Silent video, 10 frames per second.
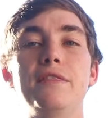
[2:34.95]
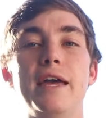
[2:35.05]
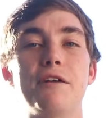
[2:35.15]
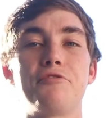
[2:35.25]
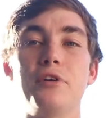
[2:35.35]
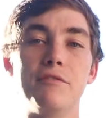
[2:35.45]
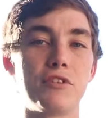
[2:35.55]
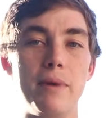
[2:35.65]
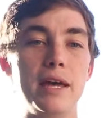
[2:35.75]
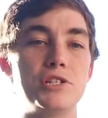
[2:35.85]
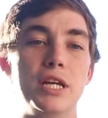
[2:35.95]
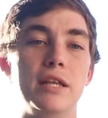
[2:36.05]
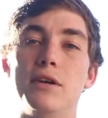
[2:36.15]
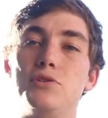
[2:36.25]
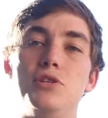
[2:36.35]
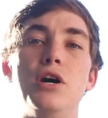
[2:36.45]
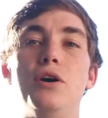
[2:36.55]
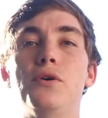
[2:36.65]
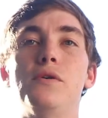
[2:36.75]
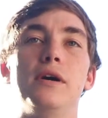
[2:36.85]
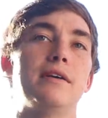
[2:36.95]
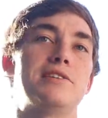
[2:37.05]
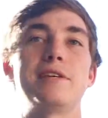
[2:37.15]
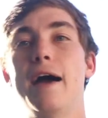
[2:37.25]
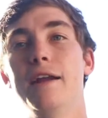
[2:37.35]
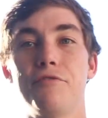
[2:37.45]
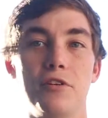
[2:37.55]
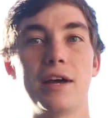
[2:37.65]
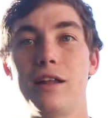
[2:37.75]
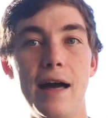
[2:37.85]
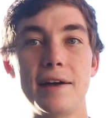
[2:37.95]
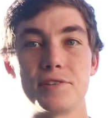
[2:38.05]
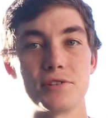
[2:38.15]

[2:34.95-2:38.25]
They get free information. There's no sign up for the class.